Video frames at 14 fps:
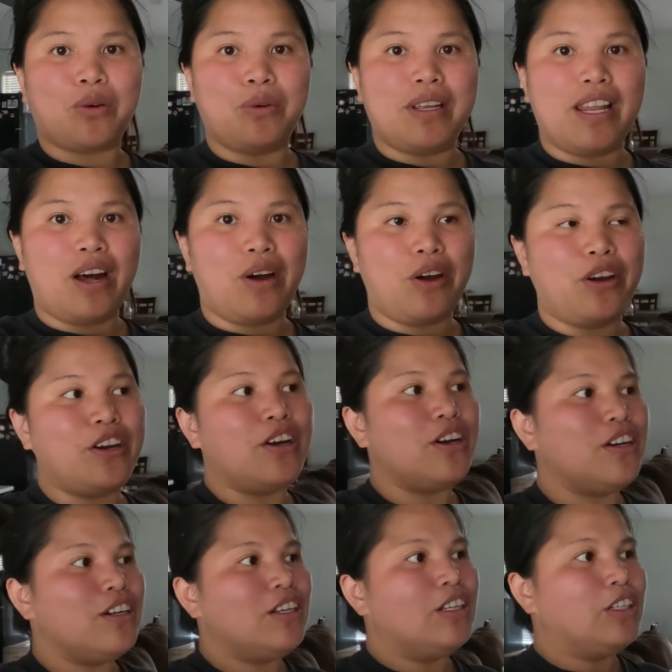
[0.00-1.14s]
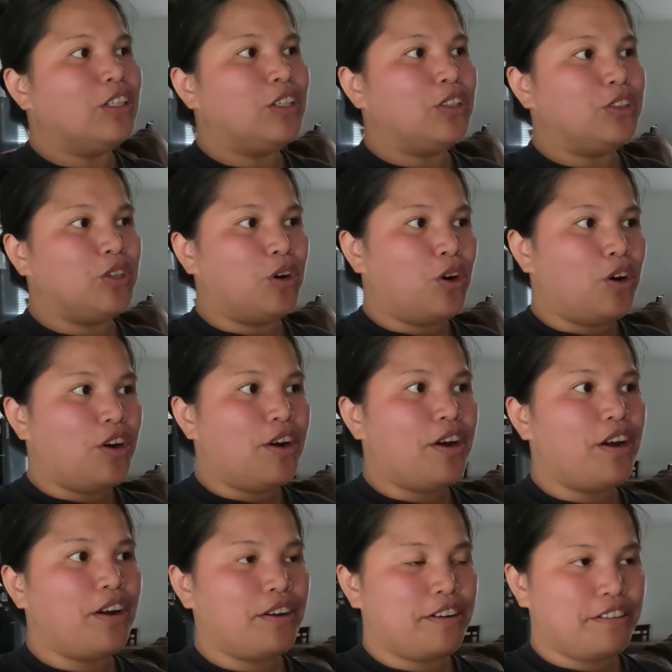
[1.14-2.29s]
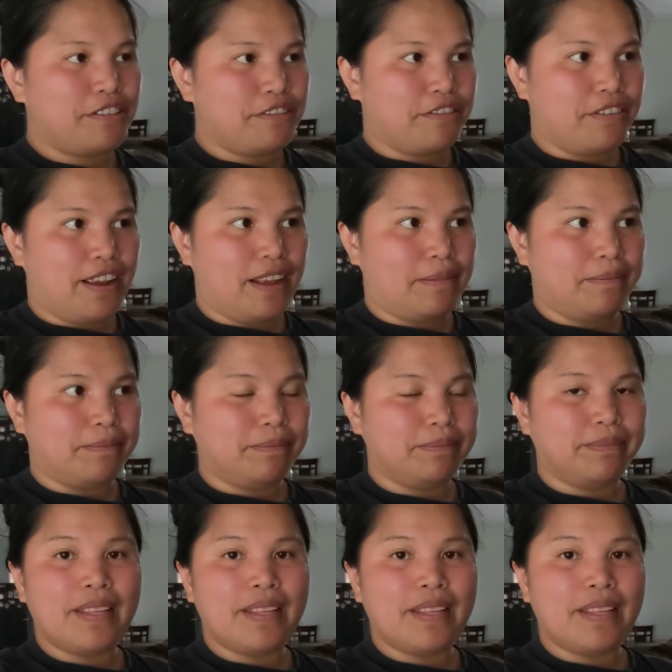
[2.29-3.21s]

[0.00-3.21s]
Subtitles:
with our door frame.